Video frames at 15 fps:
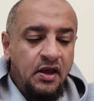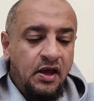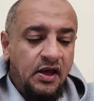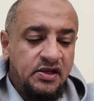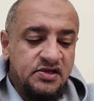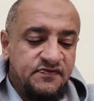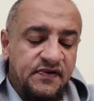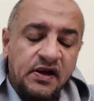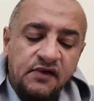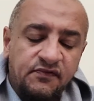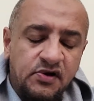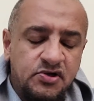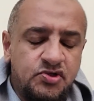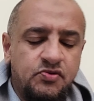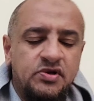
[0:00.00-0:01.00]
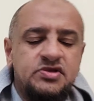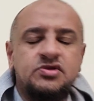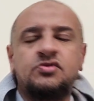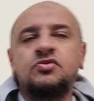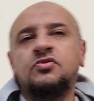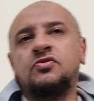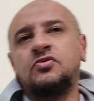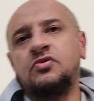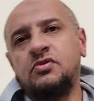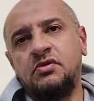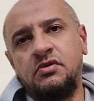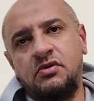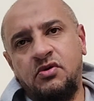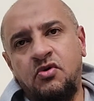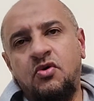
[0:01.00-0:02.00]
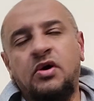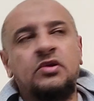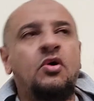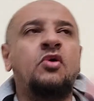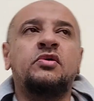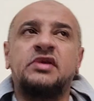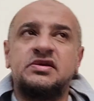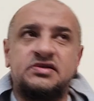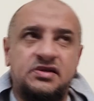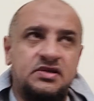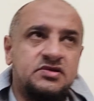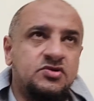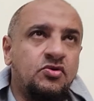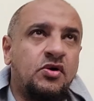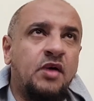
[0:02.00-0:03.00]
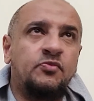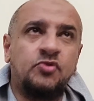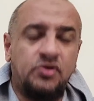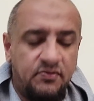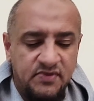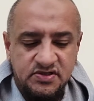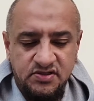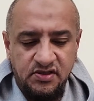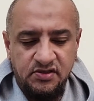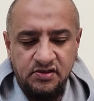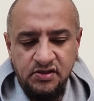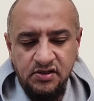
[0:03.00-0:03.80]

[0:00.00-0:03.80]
It is very virtuous to go a long distance to come to the masjid.